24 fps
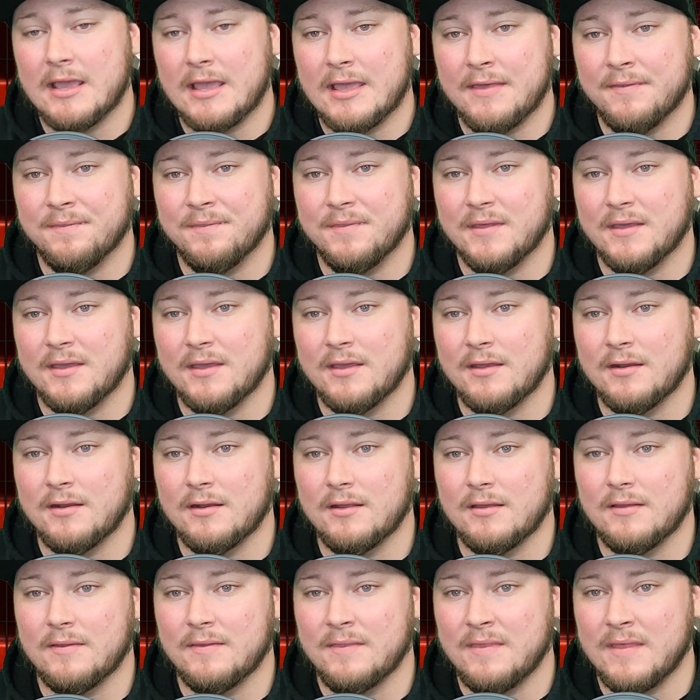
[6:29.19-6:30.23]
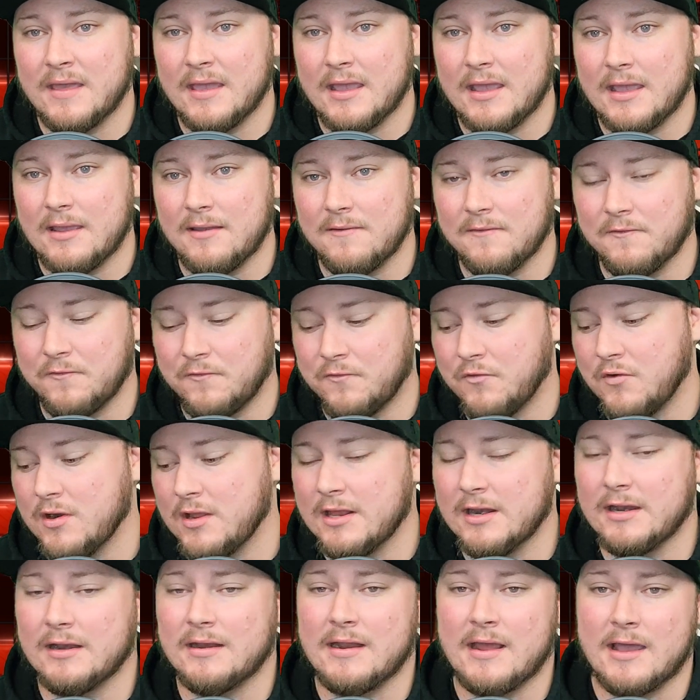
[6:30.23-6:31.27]
And then they
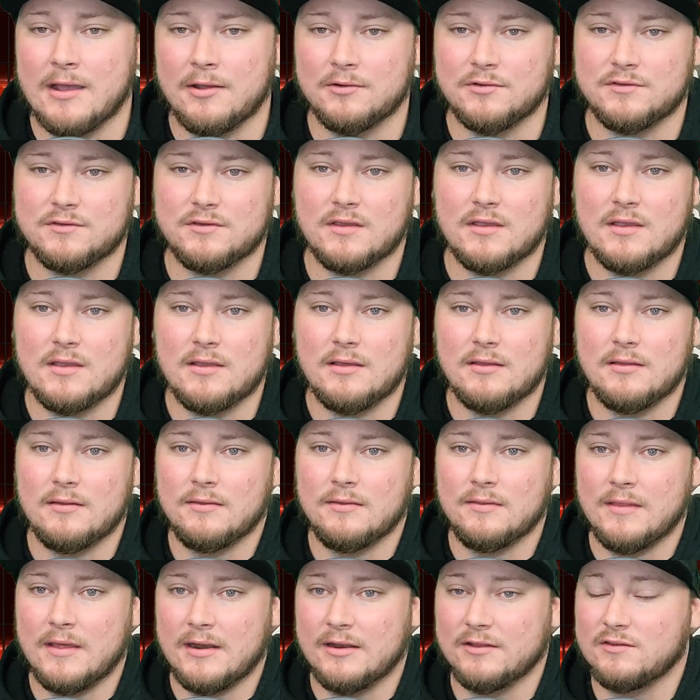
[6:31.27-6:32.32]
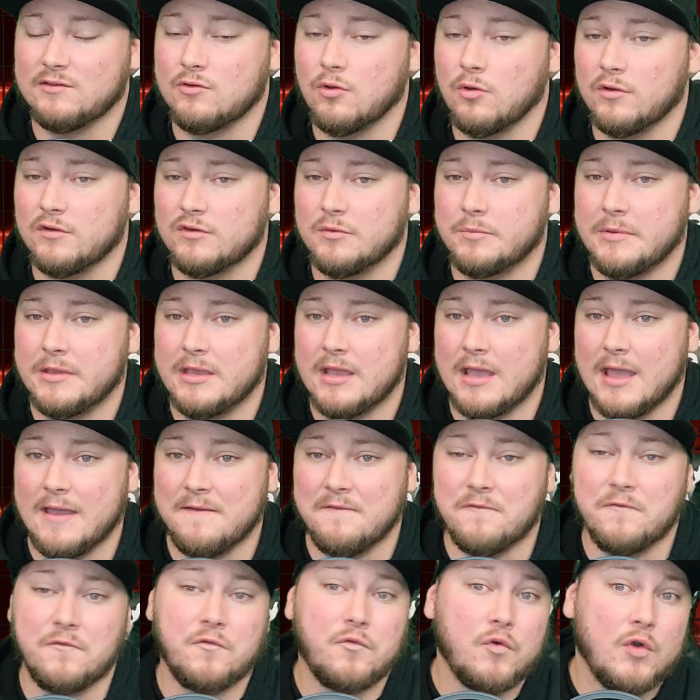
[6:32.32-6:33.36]
freaking announced that it's going to be
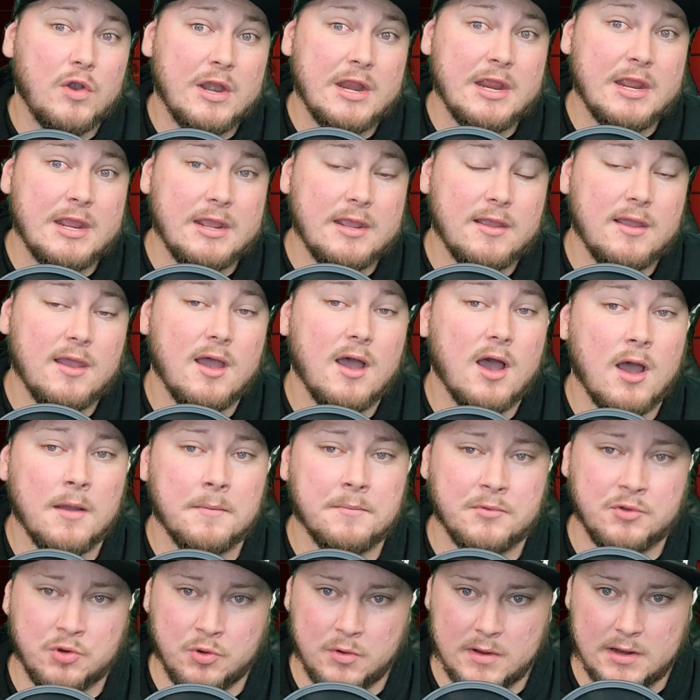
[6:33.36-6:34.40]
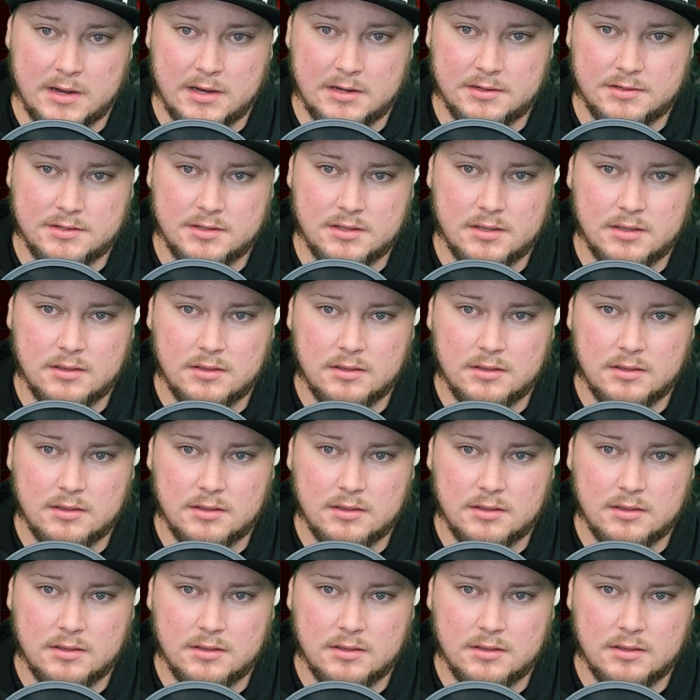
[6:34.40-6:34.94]
a free upgrade